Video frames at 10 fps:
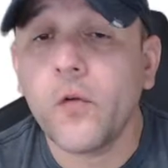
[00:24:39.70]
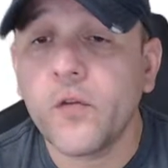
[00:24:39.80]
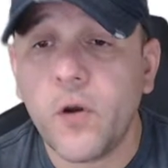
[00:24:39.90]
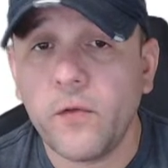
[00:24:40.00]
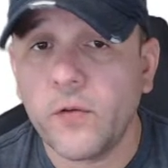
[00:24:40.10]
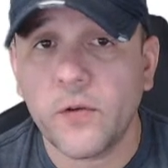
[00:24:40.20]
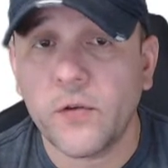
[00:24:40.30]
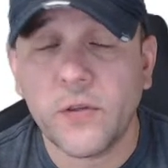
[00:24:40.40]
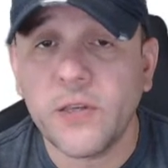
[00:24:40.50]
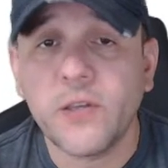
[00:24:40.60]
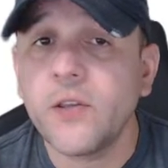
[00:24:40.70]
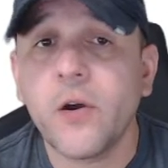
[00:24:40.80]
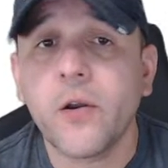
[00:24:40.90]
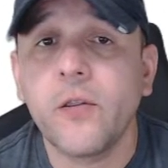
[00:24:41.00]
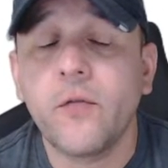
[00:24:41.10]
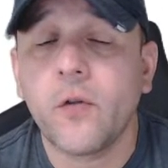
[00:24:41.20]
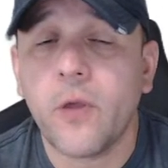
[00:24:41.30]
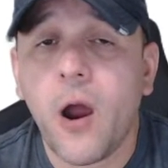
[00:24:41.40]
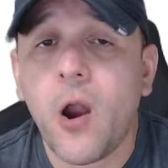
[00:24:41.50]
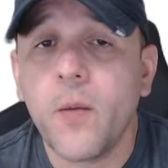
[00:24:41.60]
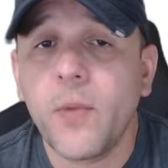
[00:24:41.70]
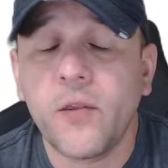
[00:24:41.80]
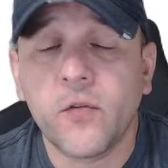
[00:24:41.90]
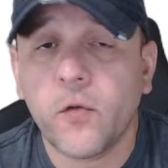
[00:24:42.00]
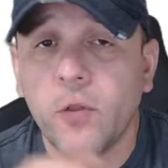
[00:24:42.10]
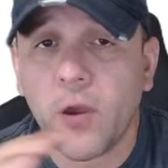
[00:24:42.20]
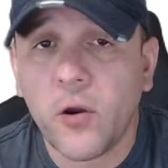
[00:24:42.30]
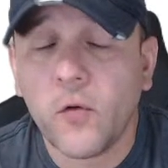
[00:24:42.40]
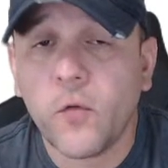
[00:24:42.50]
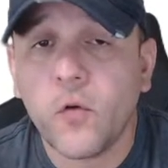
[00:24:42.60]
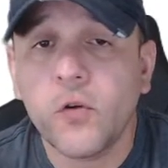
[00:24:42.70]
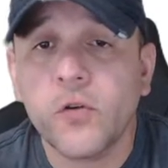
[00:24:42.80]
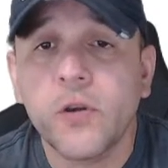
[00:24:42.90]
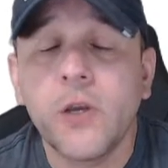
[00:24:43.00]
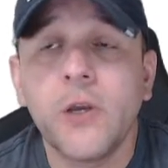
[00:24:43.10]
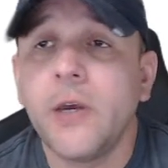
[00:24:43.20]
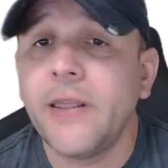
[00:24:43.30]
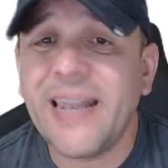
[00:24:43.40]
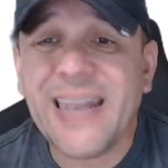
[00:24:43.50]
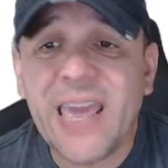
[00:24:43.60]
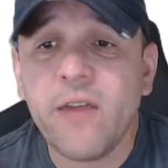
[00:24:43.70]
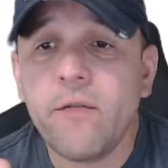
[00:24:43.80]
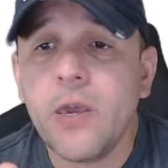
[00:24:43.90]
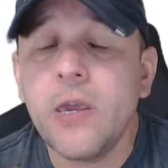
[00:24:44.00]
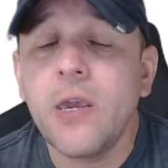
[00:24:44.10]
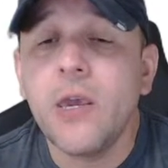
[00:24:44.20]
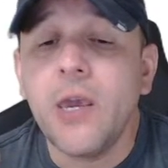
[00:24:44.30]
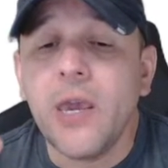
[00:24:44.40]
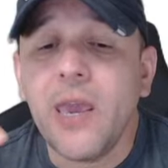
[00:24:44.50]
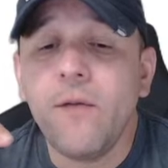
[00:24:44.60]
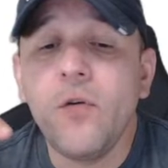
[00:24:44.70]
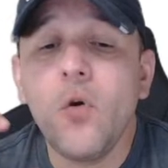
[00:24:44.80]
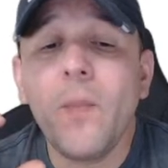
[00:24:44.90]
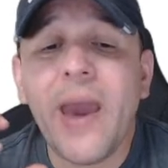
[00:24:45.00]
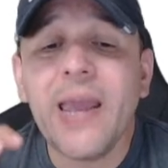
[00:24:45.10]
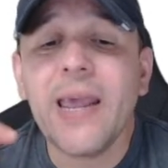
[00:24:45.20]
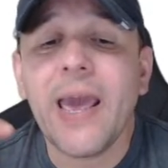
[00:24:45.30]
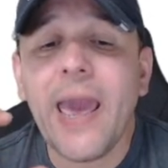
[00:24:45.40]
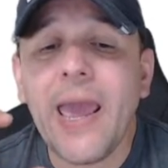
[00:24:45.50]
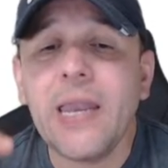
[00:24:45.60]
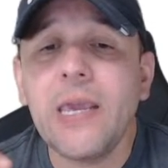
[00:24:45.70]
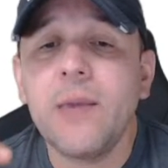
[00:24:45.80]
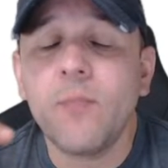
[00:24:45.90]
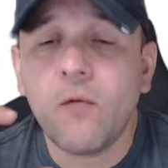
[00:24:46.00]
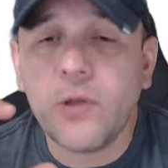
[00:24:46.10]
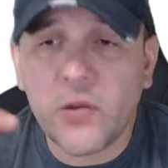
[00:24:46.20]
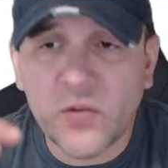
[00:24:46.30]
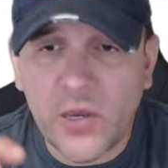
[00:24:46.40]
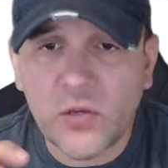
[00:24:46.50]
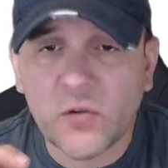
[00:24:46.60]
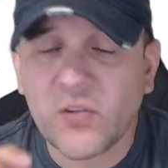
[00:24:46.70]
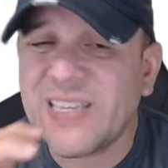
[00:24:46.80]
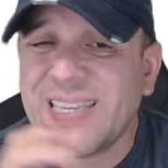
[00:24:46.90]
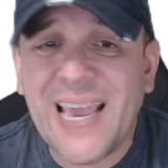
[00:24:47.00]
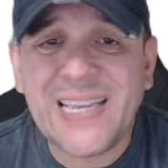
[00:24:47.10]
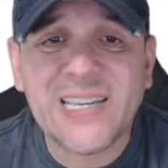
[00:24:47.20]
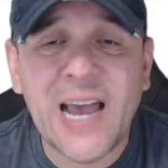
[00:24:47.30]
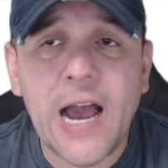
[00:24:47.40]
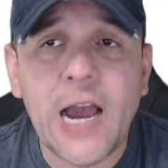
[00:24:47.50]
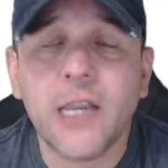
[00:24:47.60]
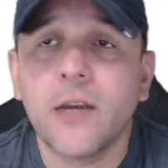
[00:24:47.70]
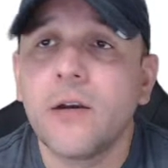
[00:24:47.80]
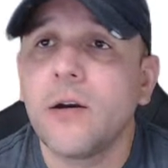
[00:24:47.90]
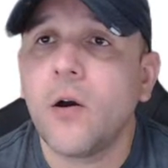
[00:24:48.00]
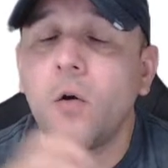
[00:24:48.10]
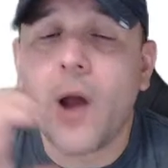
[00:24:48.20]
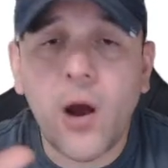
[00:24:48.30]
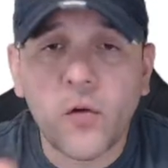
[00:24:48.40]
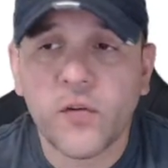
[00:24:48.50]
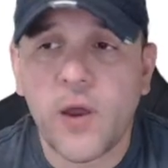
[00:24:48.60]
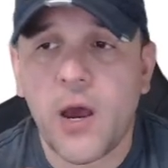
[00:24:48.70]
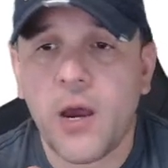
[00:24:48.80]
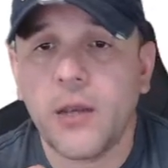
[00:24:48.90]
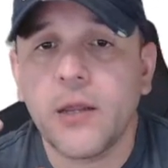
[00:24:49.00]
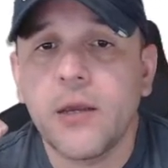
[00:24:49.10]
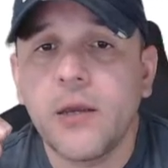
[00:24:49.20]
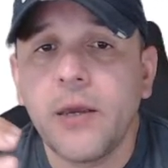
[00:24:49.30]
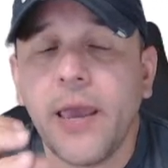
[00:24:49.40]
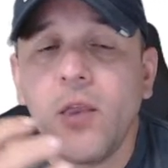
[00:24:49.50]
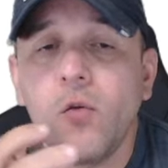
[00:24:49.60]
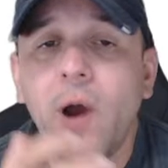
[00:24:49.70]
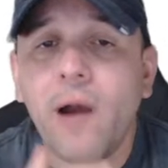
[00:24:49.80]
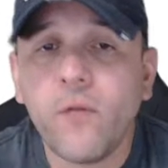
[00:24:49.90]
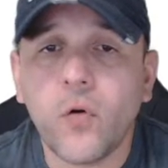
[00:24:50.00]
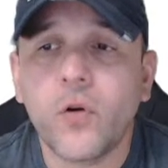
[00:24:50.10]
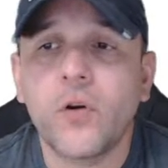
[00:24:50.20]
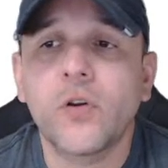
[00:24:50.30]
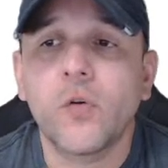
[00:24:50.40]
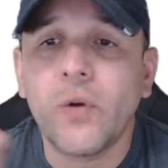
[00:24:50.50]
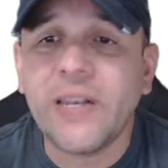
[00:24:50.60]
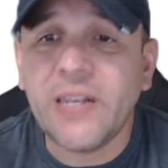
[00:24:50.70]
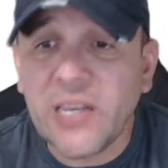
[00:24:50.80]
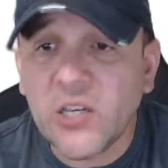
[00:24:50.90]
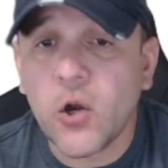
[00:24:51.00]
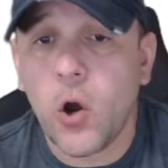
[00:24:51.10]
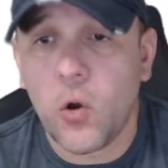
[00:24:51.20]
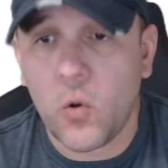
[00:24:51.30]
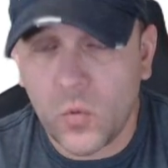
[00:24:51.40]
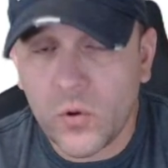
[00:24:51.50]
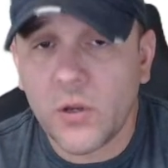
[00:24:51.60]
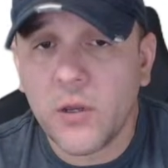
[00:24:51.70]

services. This is not only for the Army, this is for the Air Force, the Navy. If you made any mobilization stateside or outside, and you have orders with this code,